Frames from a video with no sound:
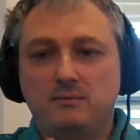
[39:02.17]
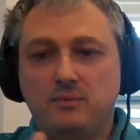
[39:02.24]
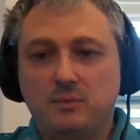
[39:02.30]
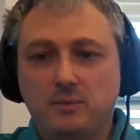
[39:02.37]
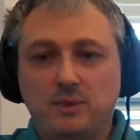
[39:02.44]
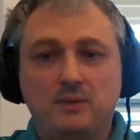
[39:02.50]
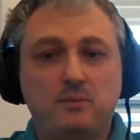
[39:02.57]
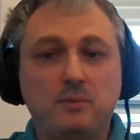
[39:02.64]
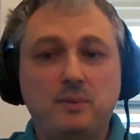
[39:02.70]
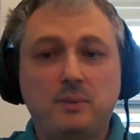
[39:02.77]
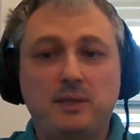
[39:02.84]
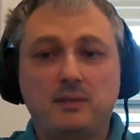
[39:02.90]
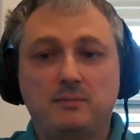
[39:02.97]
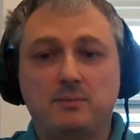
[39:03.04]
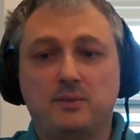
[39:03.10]
It's
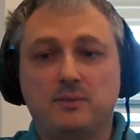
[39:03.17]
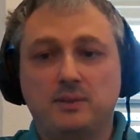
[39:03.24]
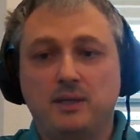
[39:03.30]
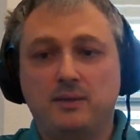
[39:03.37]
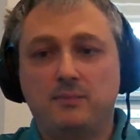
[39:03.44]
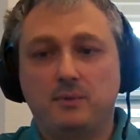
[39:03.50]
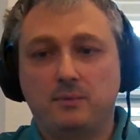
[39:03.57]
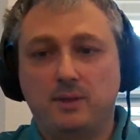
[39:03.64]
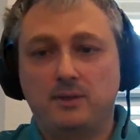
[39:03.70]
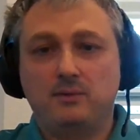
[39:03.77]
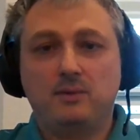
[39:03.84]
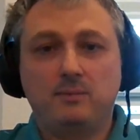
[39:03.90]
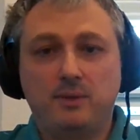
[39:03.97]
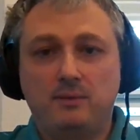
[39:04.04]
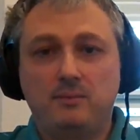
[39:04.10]
repeatable. If you run into
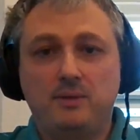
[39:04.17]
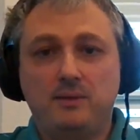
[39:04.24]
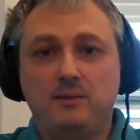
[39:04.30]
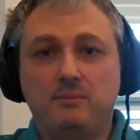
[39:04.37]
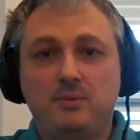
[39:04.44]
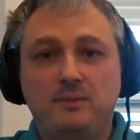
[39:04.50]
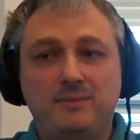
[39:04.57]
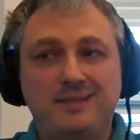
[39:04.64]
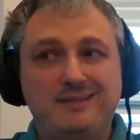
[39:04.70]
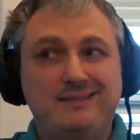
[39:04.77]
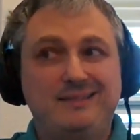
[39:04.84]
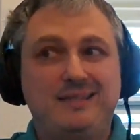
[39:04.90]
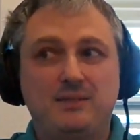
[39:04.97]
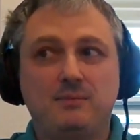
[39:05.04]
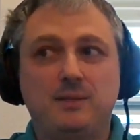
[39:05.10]
a problem with a deployment,
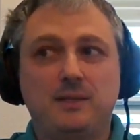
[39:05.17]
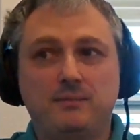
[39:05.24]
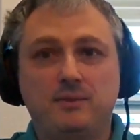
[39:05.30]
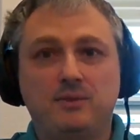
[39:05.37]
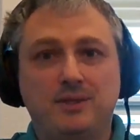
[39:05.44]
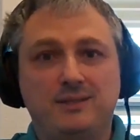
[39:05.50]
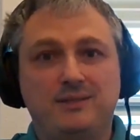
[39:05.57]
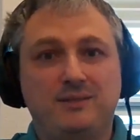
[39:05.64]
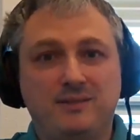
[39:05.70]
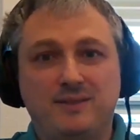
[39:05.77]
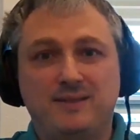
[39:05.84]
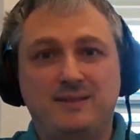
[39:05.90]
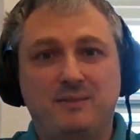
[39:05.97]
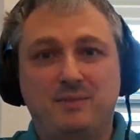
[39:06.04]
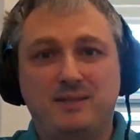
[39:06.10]
guess what? If you try to do the
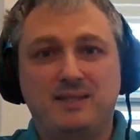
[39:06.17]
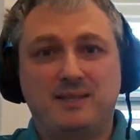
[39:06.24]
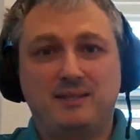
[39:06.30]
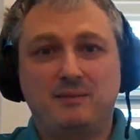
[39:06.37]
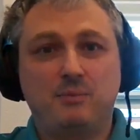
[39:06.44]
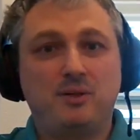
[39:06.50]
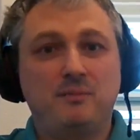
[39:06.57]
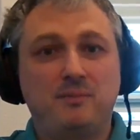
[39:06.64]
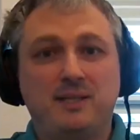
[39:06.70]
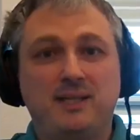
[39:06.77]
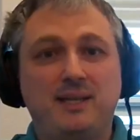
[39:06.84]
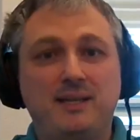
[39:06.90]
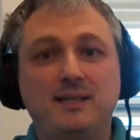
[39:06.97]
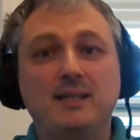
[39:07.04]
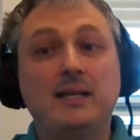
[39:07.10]
same exact deployment
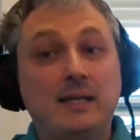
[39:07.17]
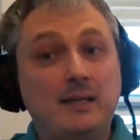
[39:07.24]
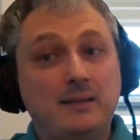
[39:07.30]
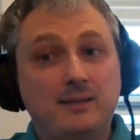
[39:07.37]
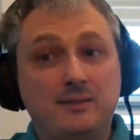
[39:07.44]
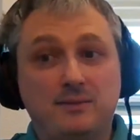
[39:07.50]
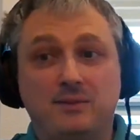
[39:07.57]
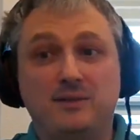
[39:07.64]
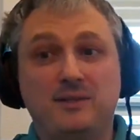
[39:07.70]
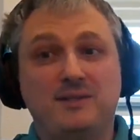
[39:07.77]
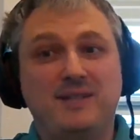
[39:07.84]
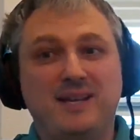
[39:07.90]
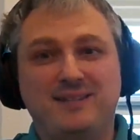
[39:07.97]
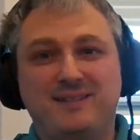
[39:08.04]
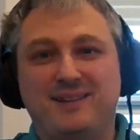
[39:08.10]
again, there's a good
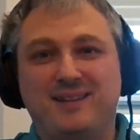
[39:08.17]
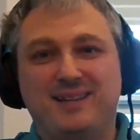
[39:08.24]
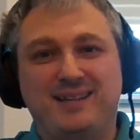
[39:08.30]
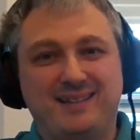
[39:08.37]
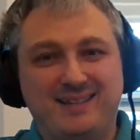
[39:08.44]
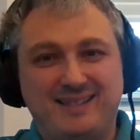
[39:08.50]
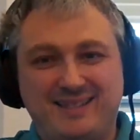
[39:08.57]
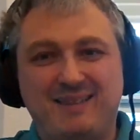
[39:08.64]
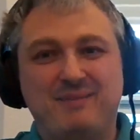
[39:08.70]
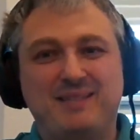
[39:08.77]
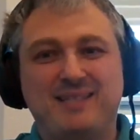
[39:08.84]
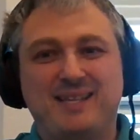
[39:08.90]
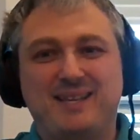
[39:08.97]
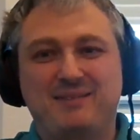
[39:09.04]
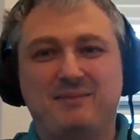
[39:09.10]
chance you're going to get the same
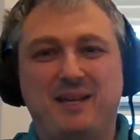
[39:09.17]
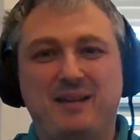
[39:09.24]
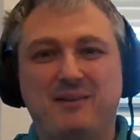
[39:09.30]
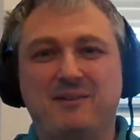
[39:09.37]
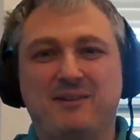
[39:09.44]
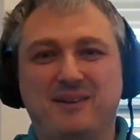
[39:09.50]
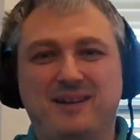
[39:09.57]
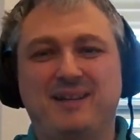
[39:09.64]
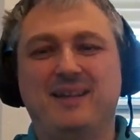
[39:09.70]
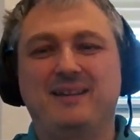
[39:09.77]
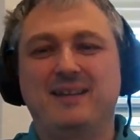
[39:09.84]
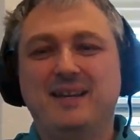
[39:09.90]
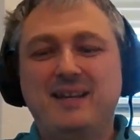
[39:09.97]
exact error again.